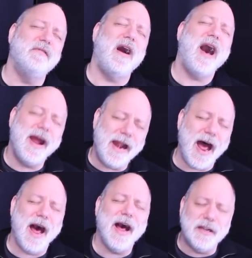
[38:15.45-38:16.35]
The
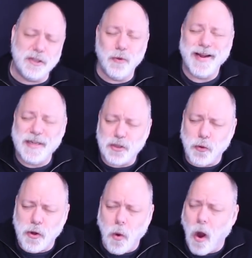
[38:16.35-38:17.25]
divine as you
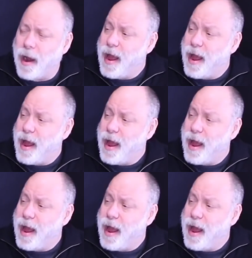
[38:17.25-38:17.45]
is